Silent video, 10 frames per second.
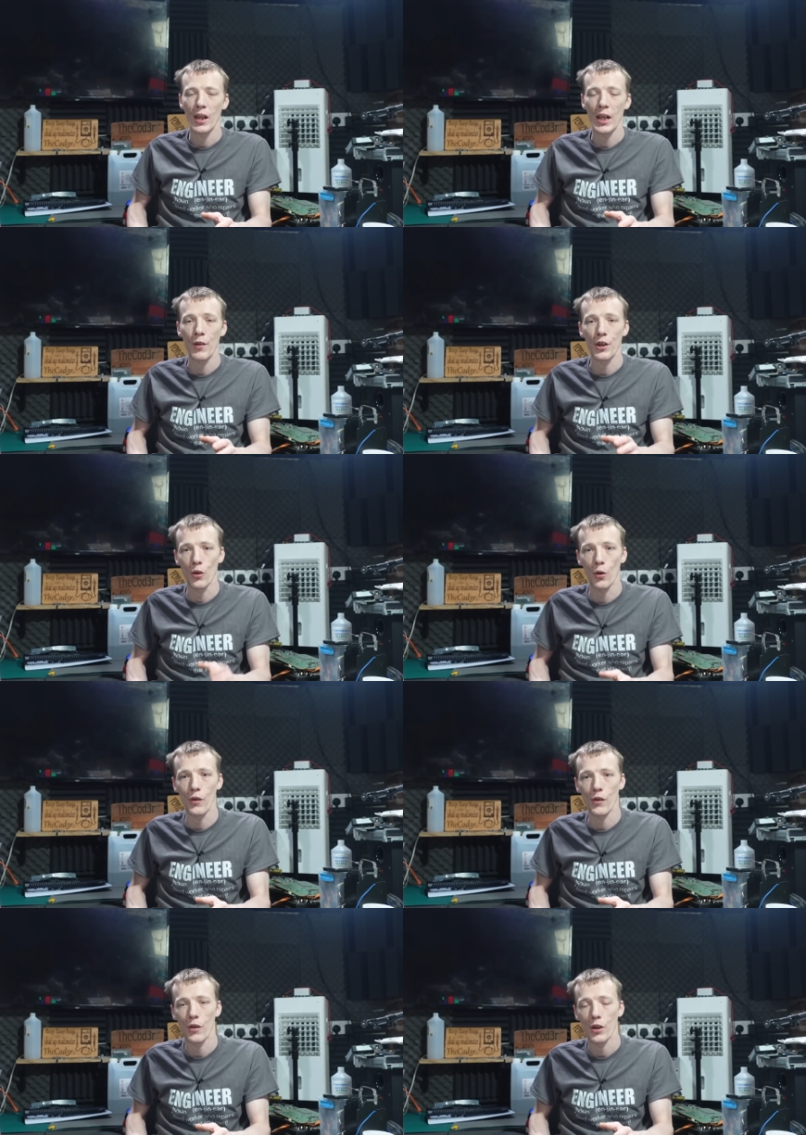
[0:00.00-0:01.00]
If it
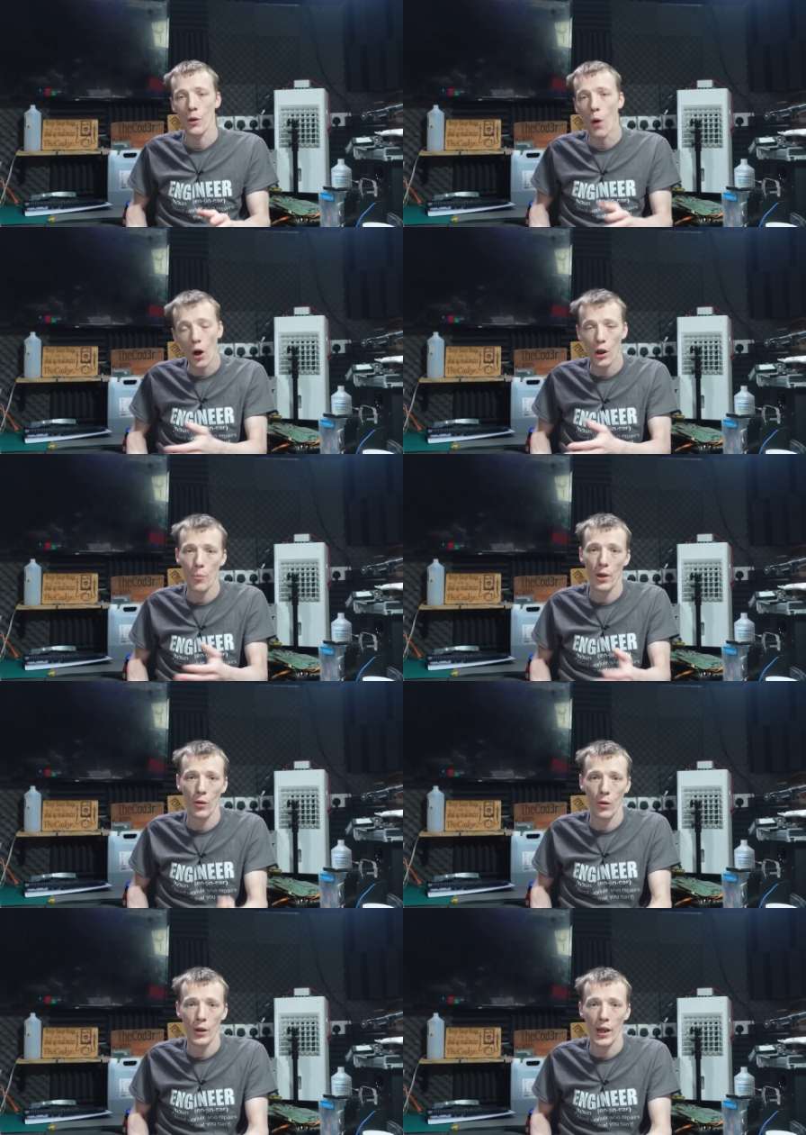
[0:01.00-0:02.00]
does, you are going to be
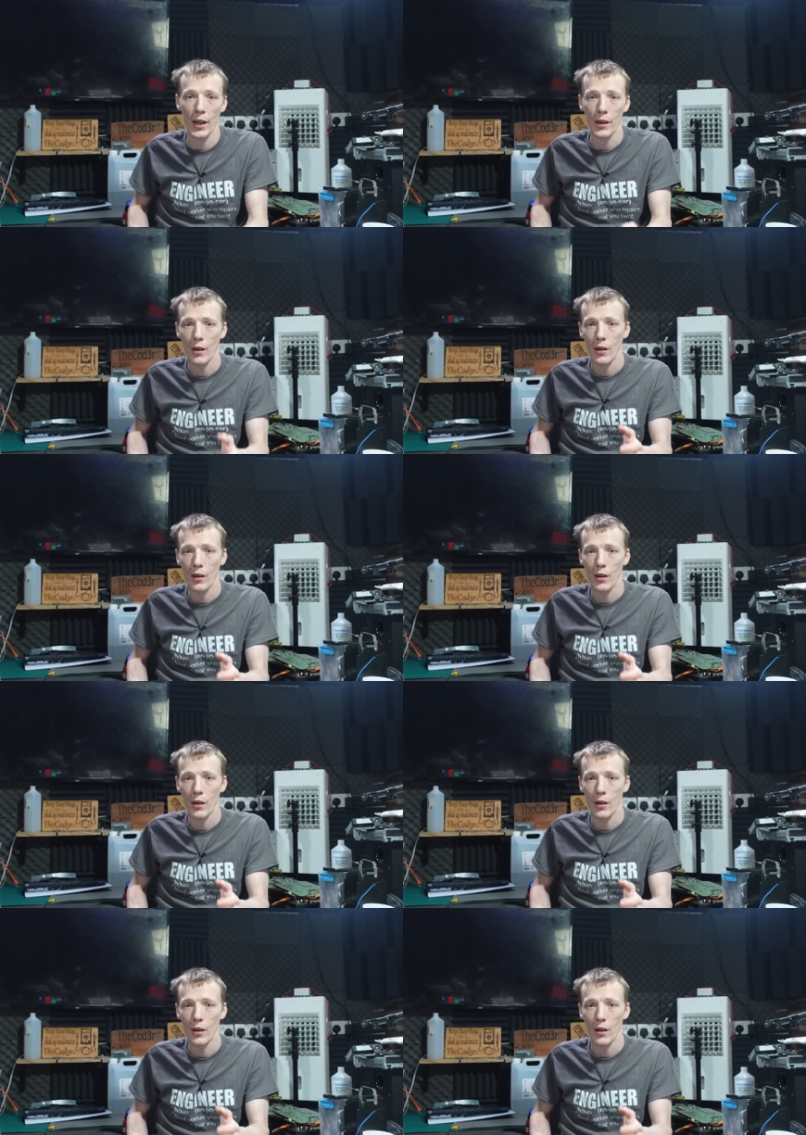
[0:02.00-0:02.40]
unlucky.